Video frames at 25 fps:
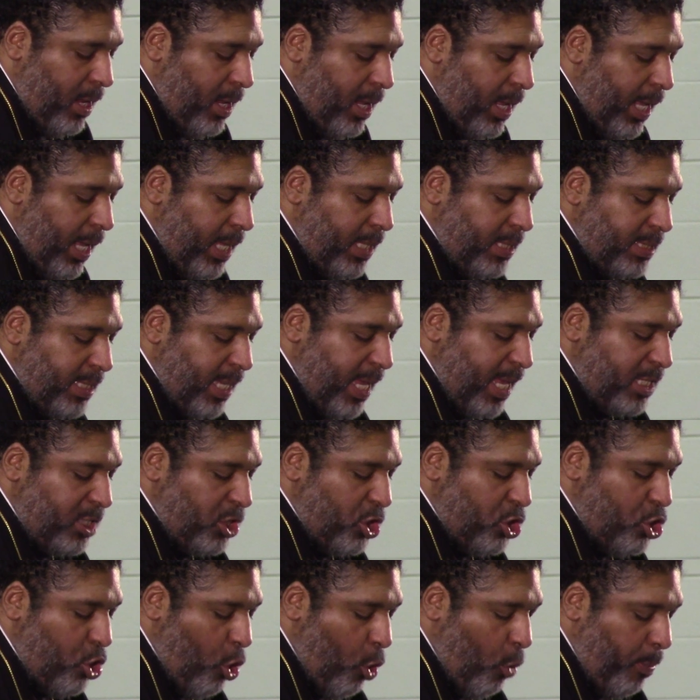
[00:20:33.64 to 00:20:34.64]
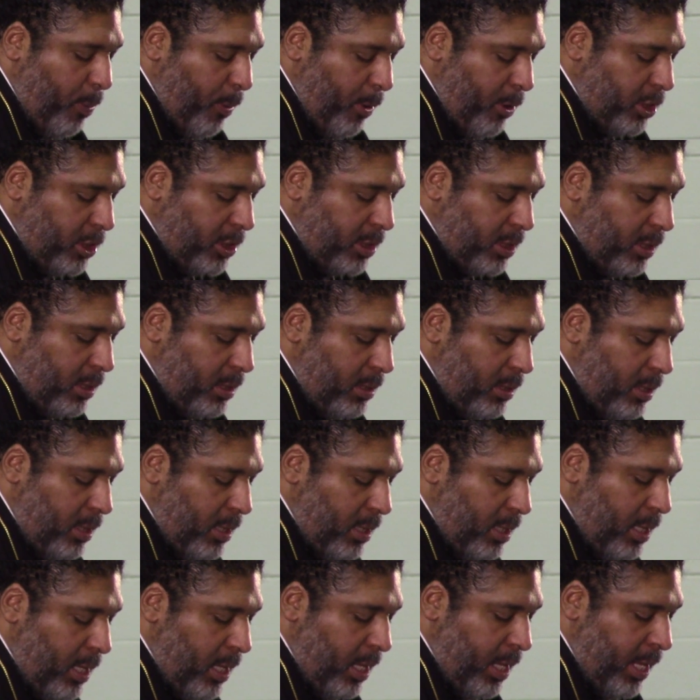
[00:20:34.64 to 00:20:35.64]
It says, no person
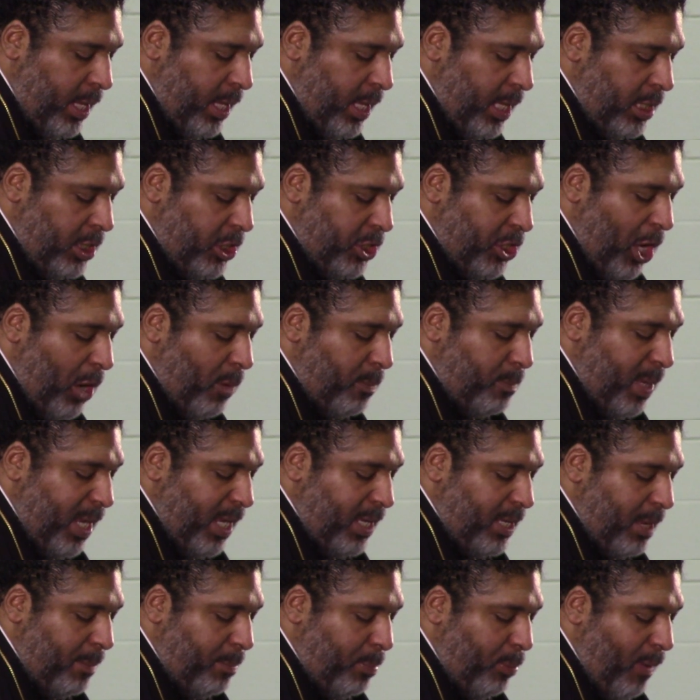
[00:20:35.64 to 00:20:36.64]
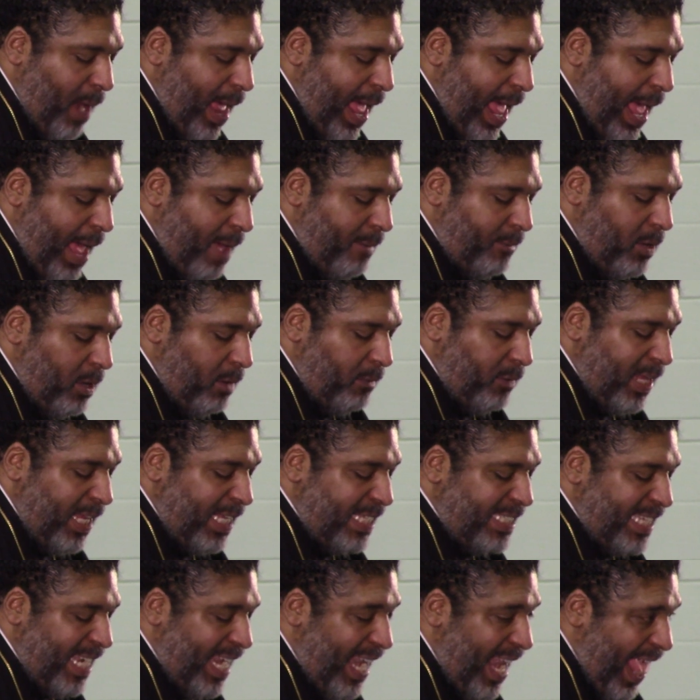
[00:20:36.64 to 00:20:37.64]
shall be deprived of
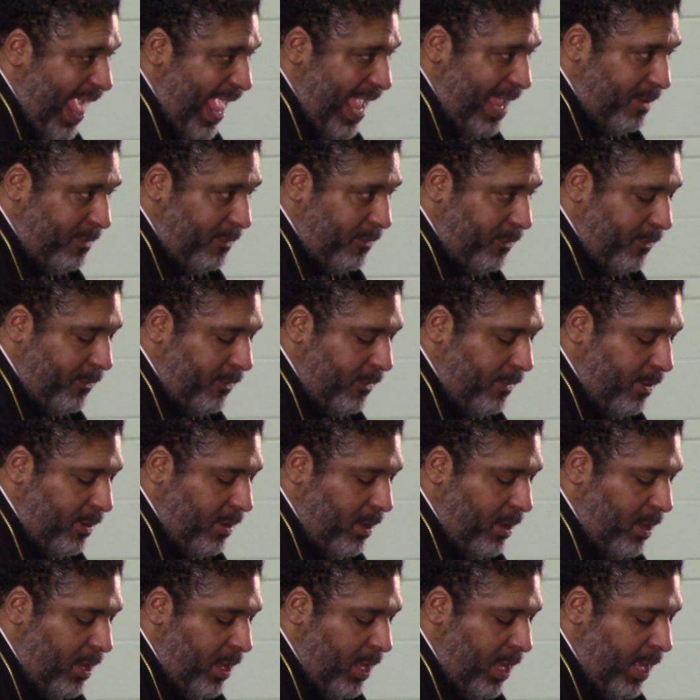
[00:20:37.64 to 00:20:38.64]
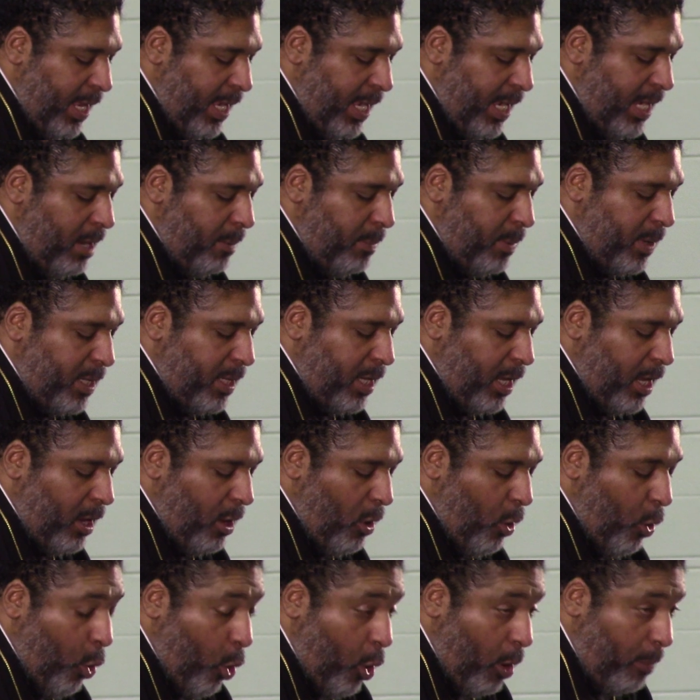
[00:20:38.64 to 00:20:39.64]
his life,
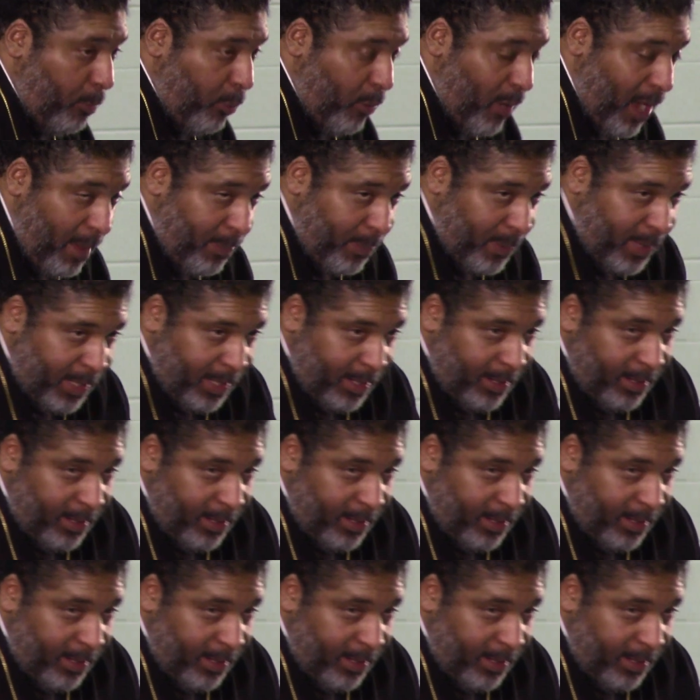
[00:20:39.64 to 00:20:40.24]
liberty, or property